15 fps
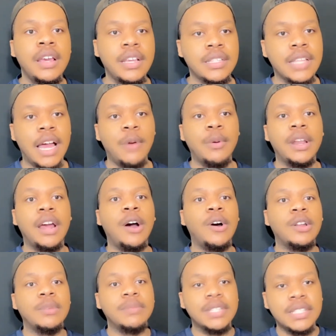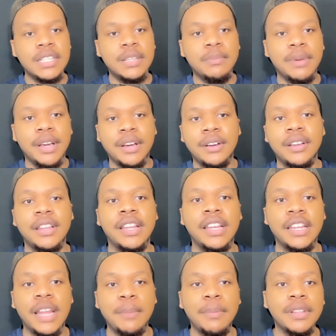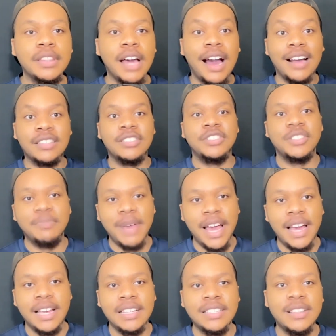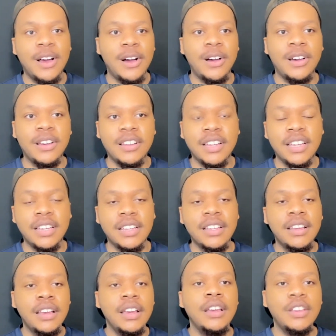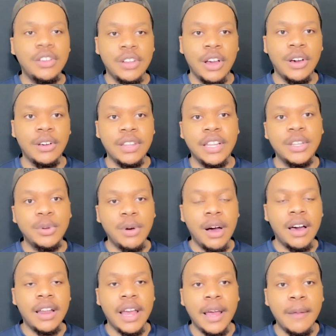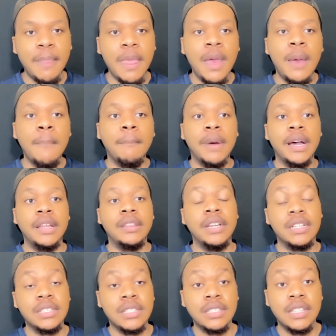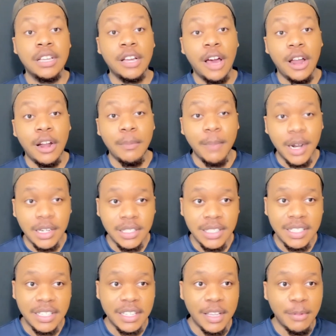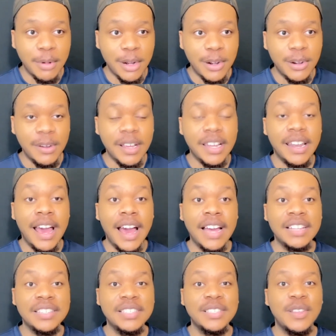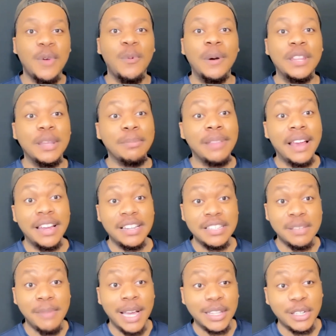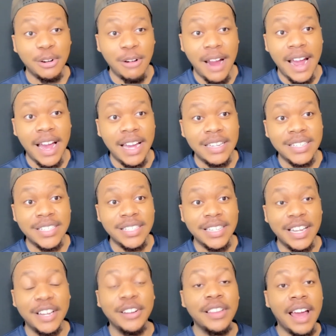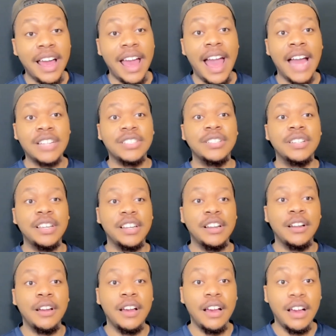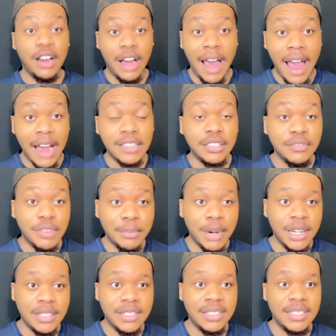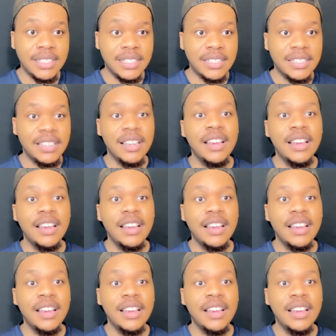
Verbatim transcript: is like where they hold up the seatbelt and then they put the oxygen mask on and you know, they do all that. But there's this thing called an emergency demo and that's when the plane is about to crash and you're like actually in a, a active emergency.